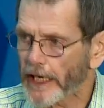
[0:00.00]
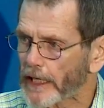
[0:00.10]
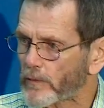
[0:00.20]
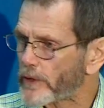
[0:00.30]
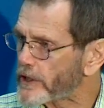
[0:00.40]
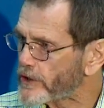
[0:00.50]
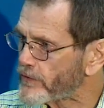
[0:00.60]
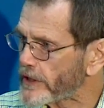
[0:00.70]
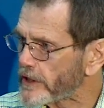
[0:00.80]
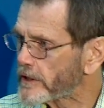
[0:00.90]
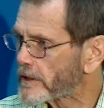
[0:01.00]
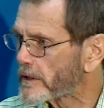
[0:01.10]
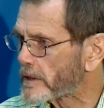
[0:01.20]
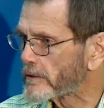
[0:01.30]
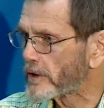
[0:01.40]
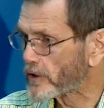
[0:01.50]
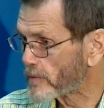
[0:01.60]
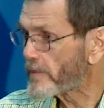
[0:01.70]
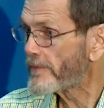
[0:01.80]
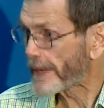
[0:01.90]
And we convened a
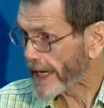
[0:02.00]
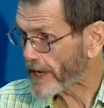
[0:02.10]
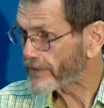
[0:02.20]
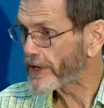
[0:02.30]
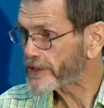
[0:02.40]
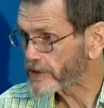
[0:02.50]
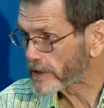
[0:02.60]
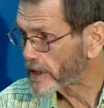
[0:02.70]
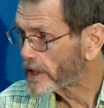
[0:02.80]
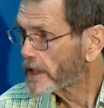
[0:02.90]
group of about half a dozen,